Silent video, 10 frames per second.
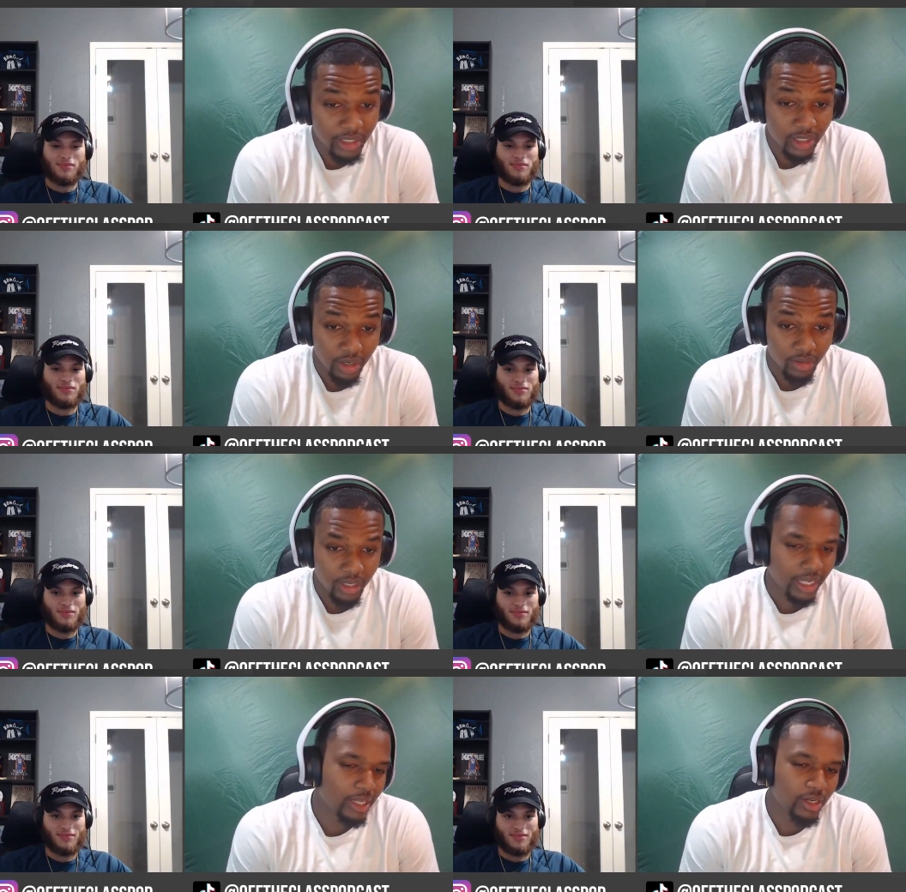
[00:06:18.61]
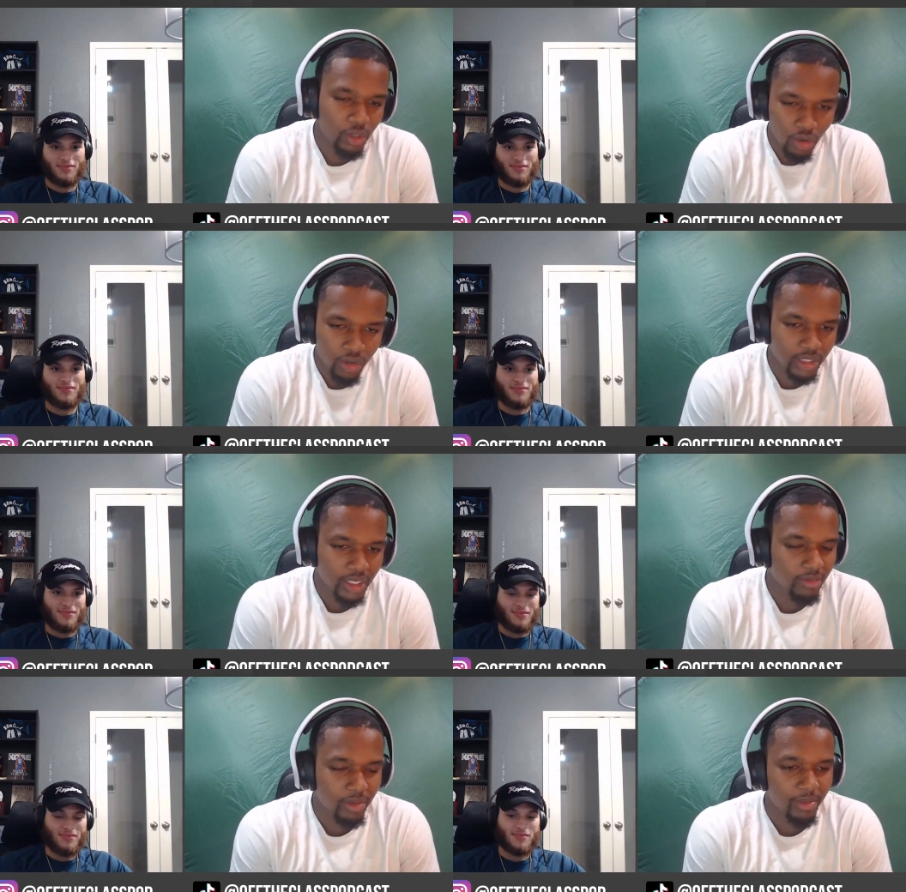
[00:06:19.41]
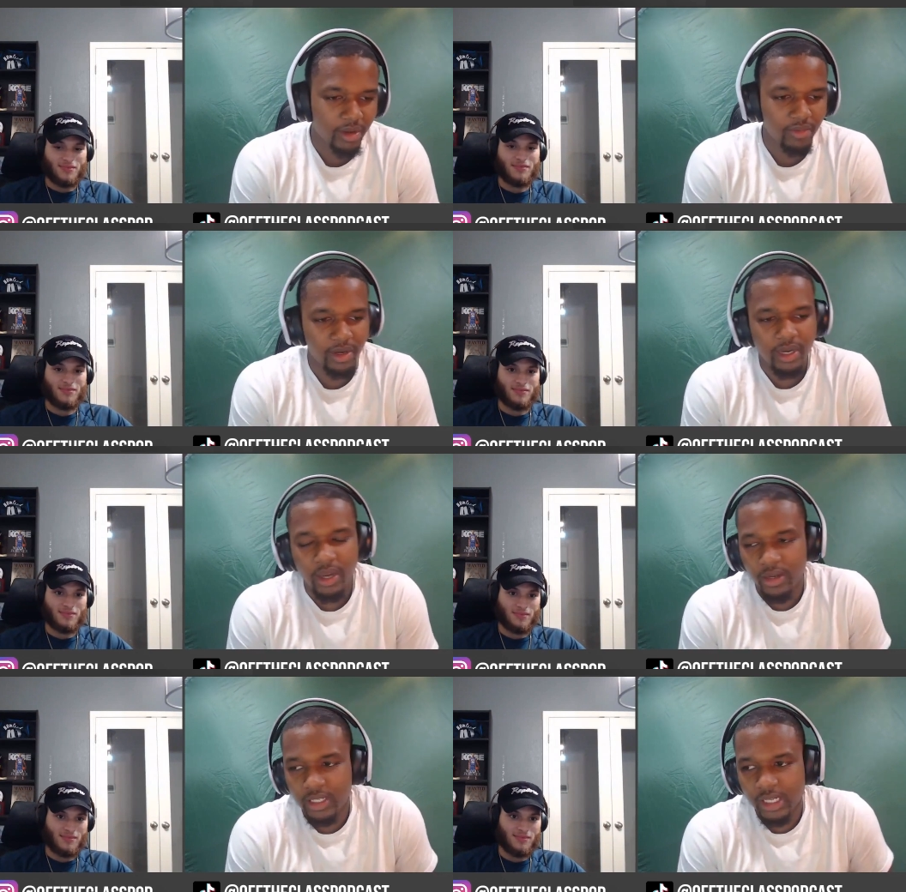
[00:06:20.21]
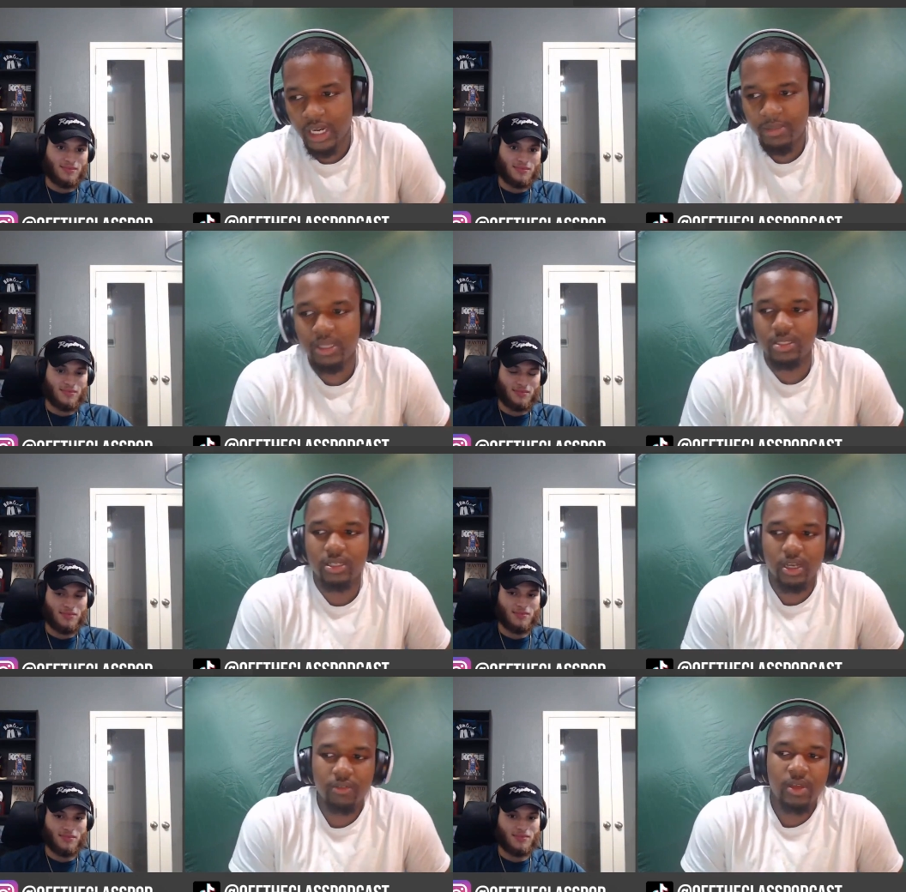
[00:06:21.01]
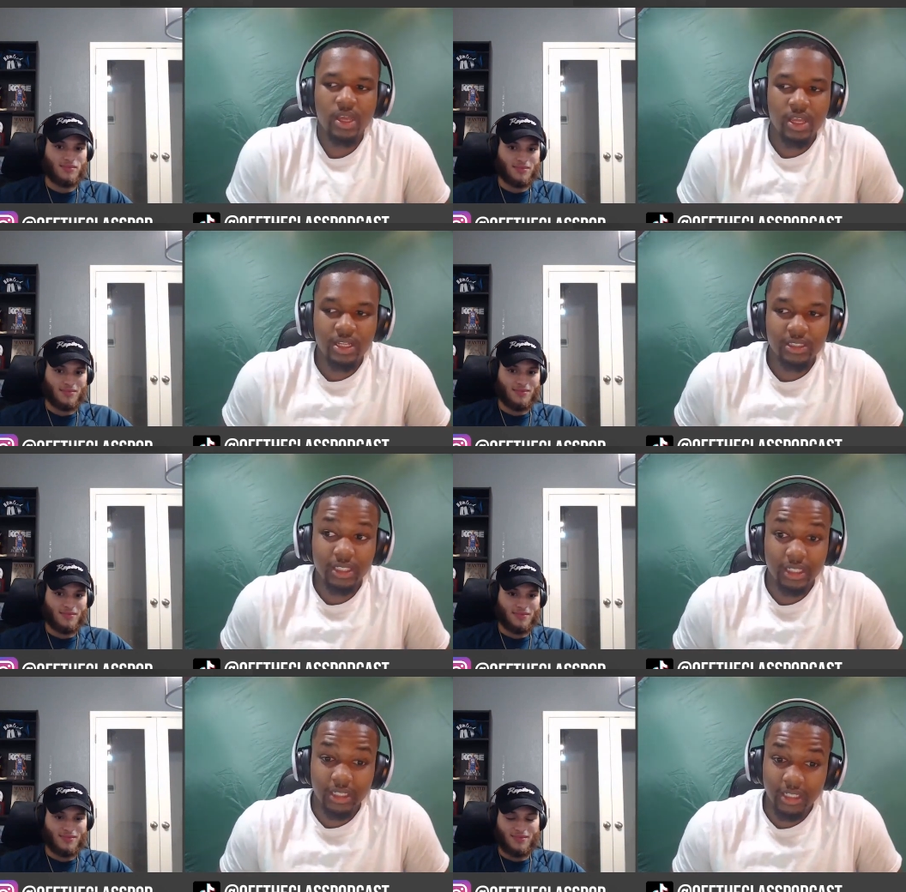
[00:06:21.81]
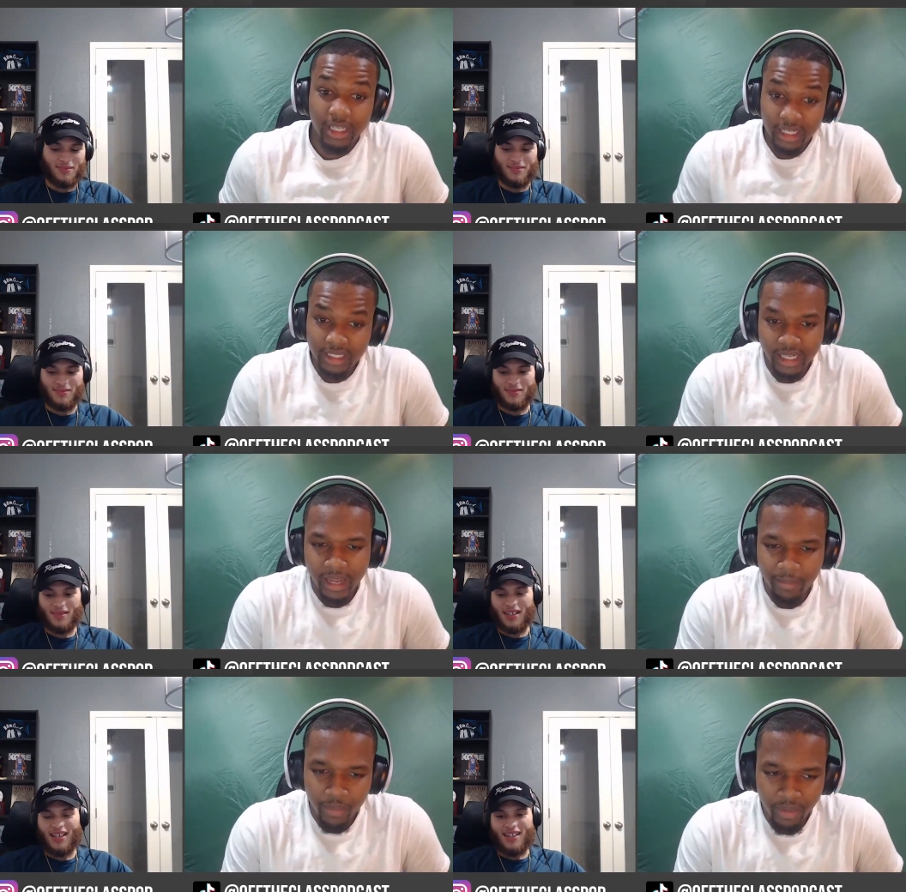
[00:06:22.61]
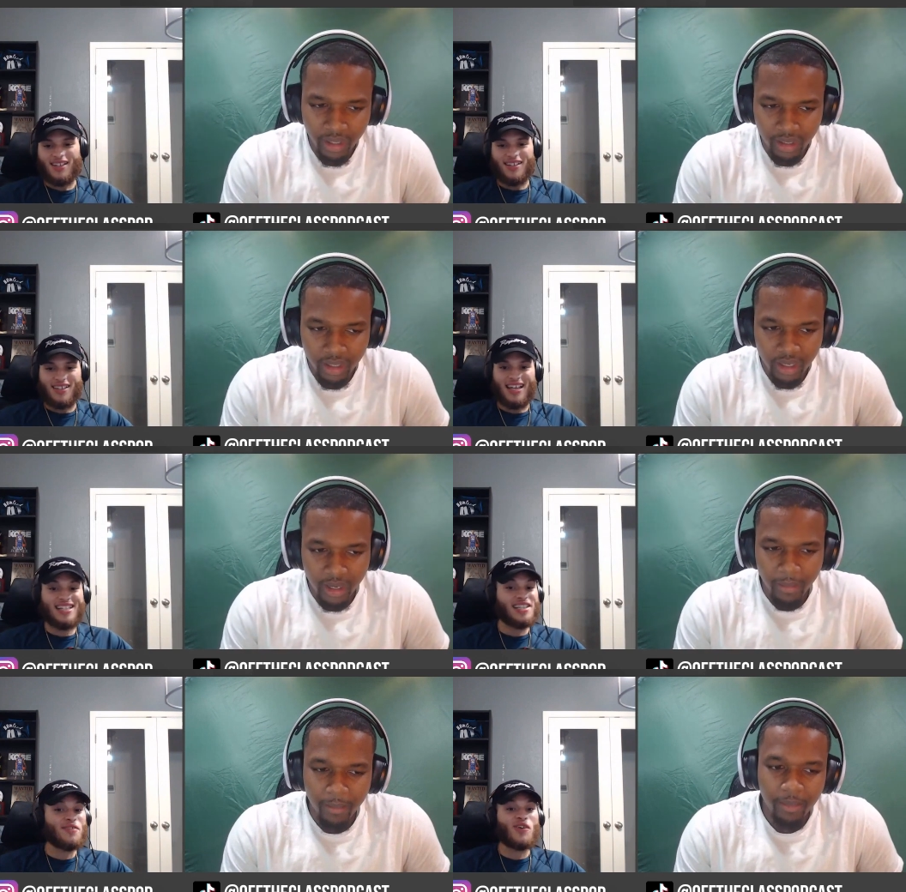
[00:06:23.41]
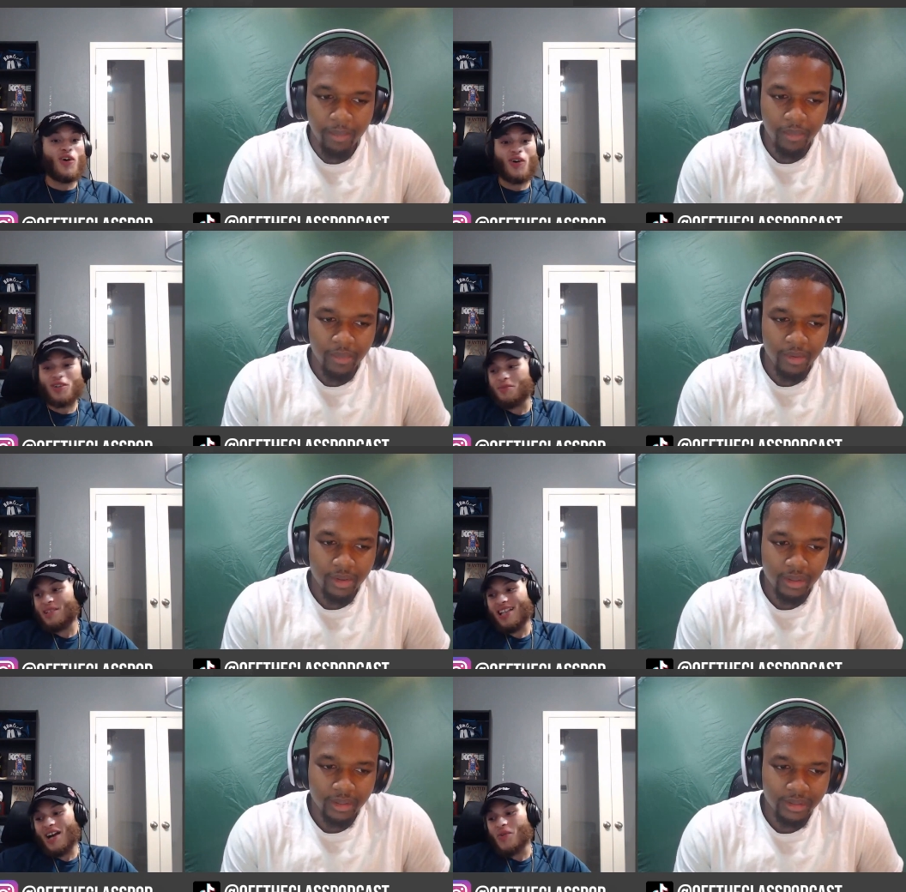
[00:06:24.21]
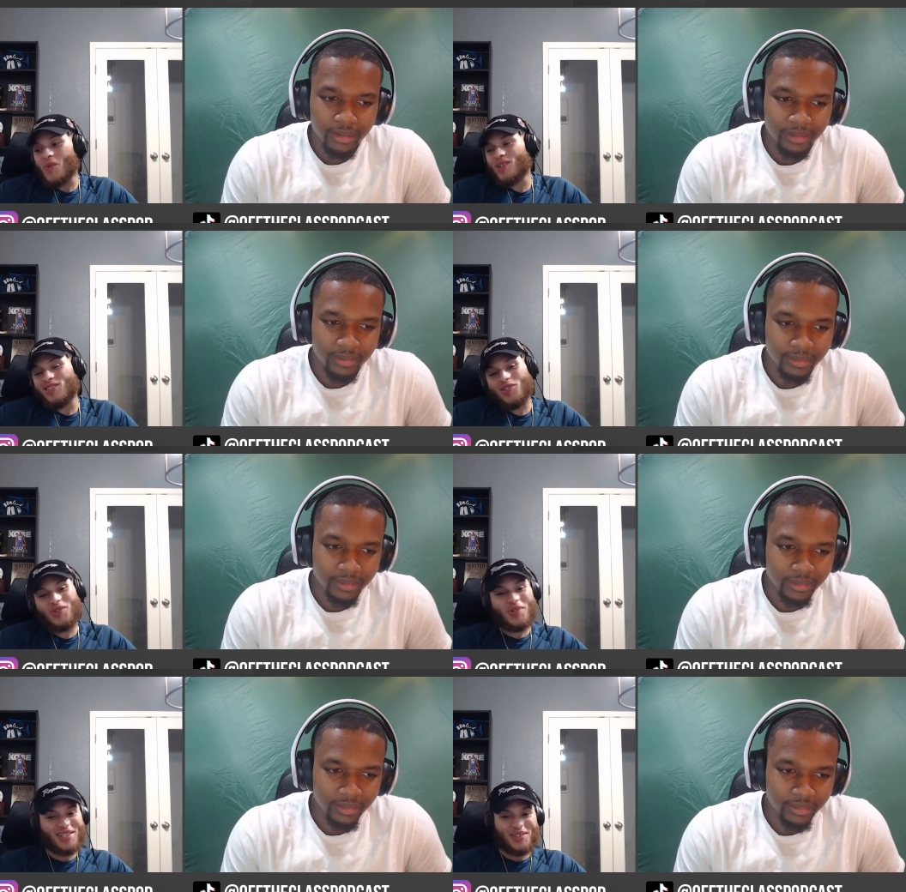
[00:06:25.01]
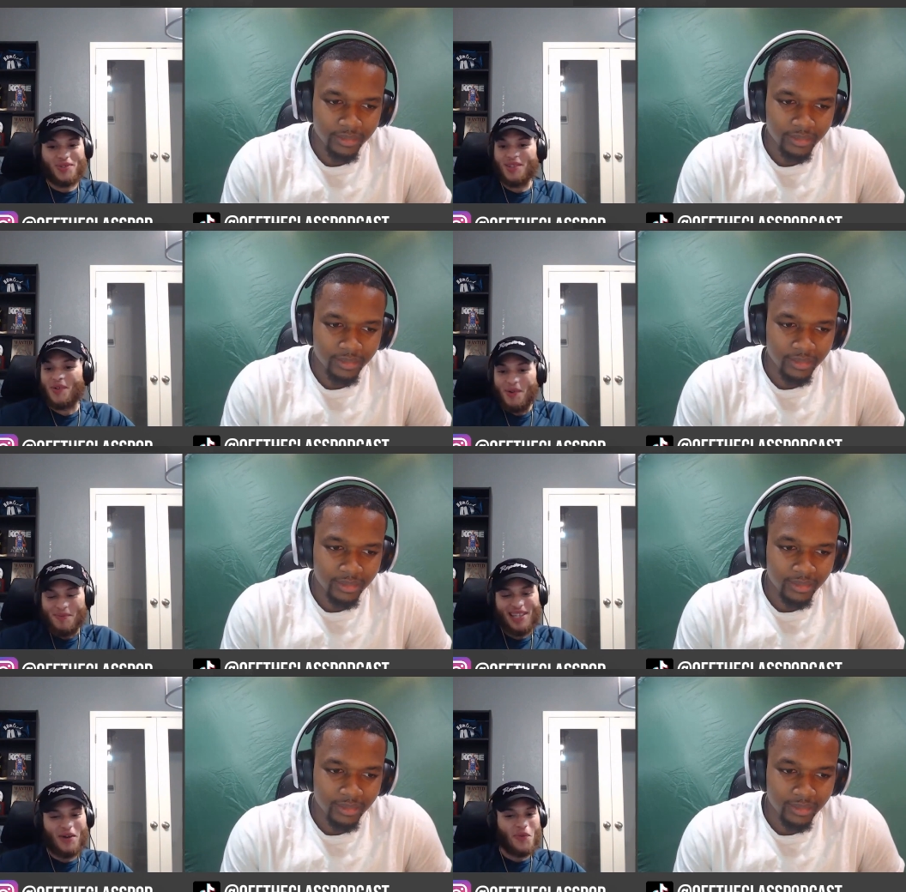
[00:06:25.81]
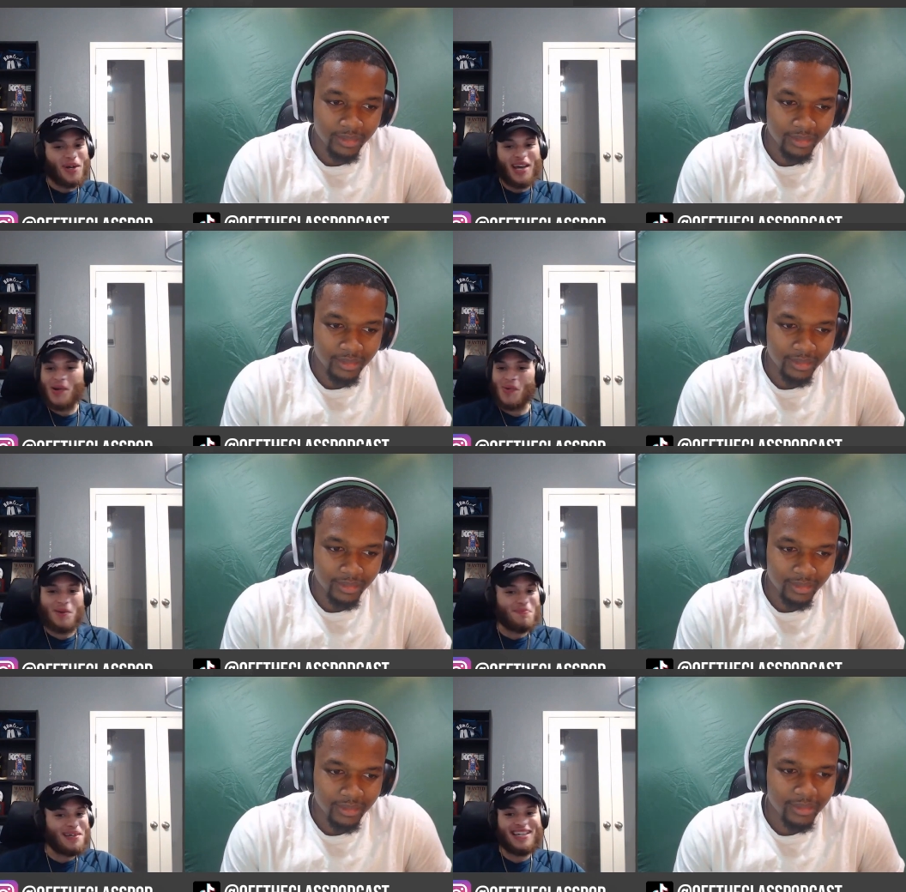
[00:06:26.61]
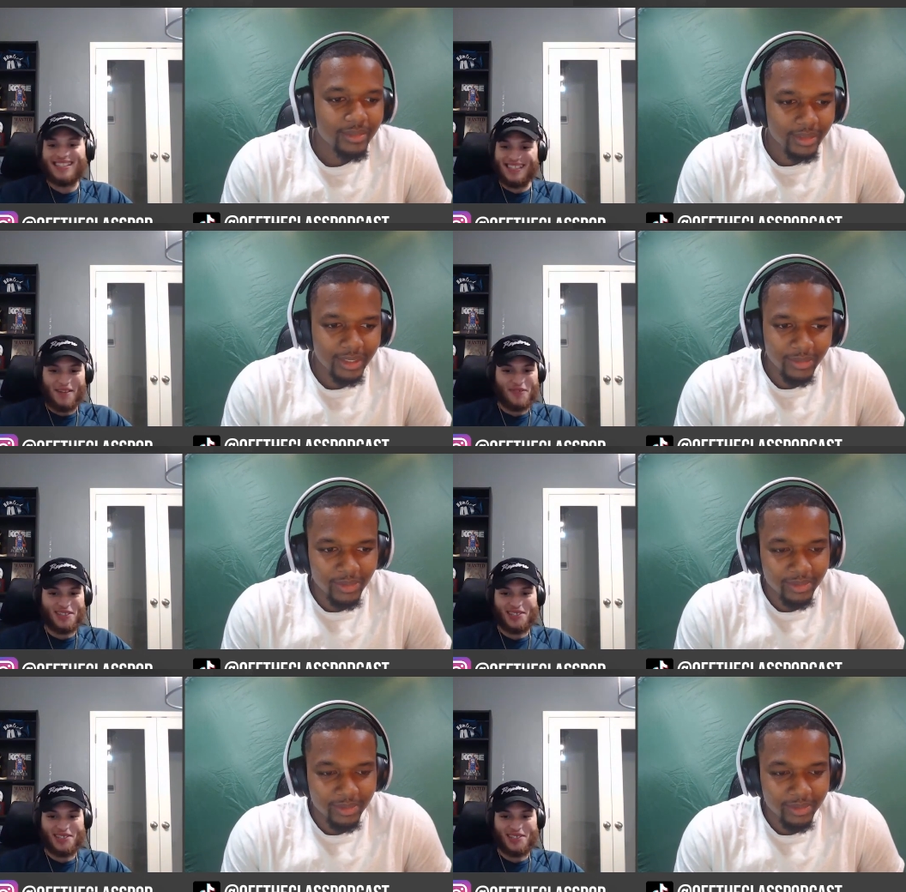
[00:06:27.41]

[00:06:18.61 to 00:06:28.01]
Speaker 1: mm-hmm. so. Like you're always gonna give him the benefit of the doubt. It's gonna be tough to get to that point,
Speaker 2: it's even hard to be like one two because you really want to be like one A one B type of mm,